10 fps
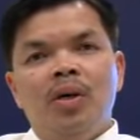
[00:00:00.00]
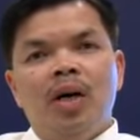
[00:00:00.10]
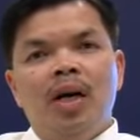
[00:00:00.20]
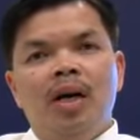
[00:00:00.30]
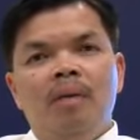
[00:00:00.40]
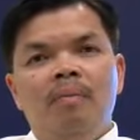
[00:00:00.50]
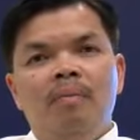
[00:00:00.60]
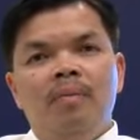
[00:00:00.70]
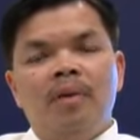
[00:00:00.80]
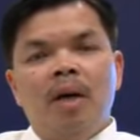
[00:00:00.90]

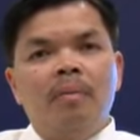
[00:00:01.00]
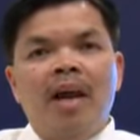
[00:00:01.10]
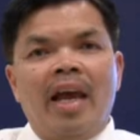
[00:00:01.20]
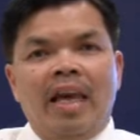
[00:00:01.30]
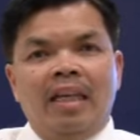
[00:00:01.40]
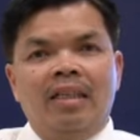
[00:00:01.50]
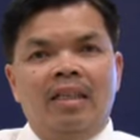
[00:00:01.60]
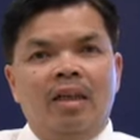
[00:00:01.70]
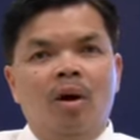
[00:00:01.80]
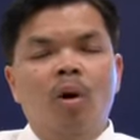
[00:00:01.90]
um, comprehend
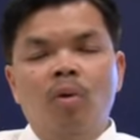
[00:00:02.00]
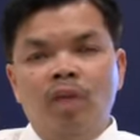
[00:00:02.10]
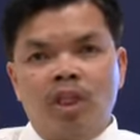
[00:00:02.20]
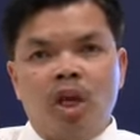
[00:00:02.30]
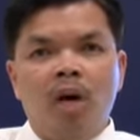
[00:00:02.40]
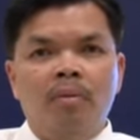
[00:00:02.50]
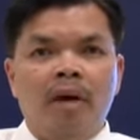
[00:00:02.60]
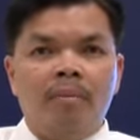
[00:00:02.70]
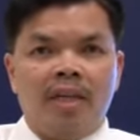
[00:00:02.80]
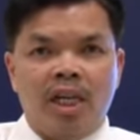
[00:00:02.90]
the, all the scope of
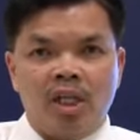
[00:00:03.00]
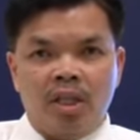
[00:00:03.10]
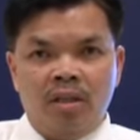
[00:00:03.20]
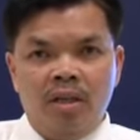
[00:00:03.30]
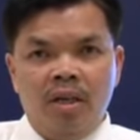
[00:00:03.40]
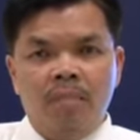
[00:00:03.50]
application.